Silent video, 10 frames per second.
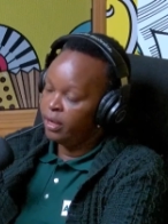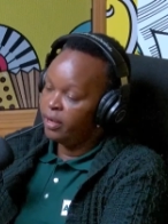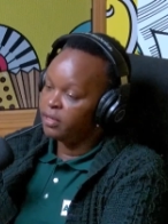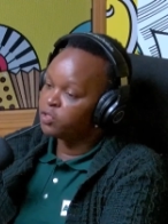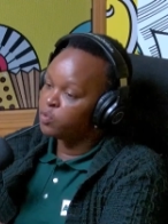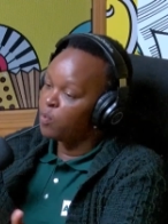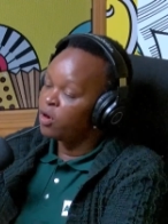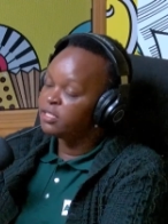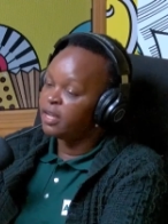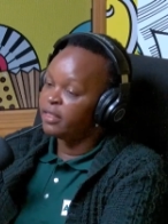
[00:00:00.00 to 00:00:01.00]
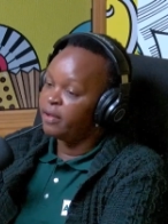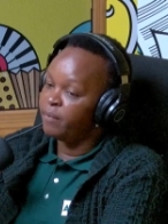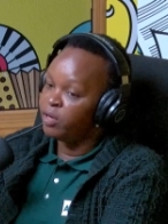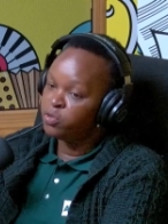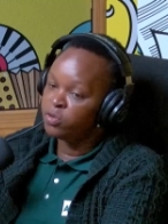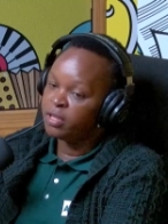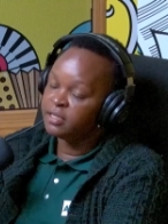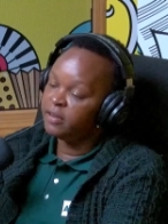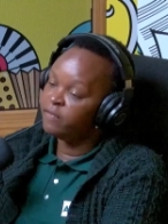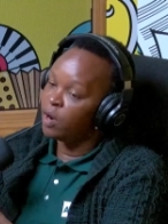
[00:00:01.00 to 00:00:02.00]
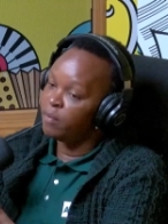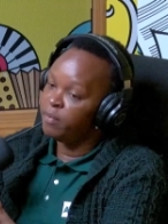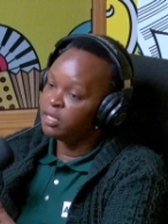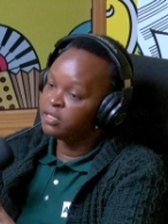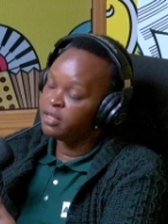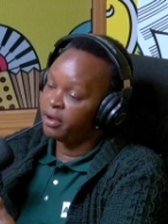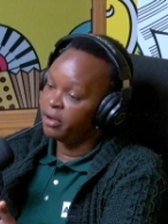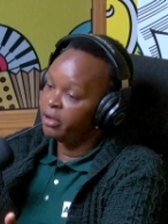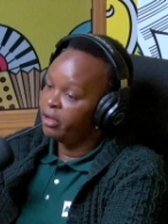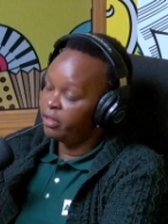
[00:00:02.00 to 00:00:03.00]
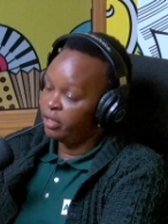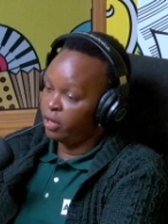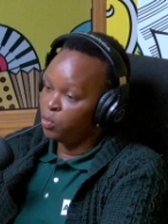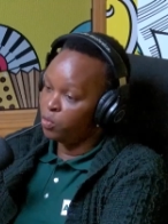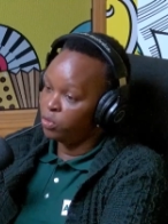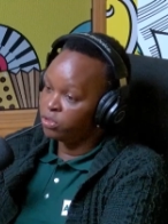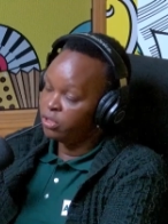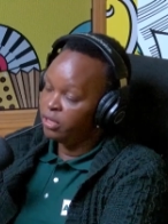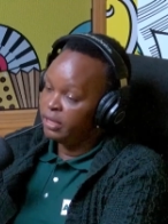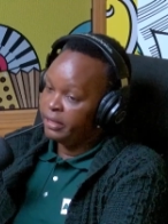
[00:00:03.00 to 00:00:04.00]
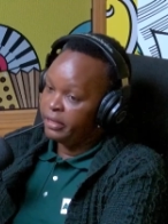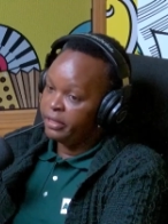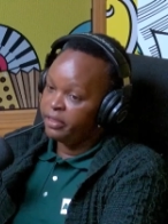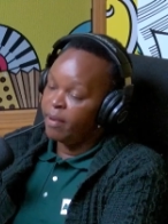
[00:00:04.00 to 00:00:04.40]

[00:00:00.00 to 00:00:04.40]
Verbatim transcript: Okay. It's to monitor them, ensure that everyone meets their their goals. Mm-hmm.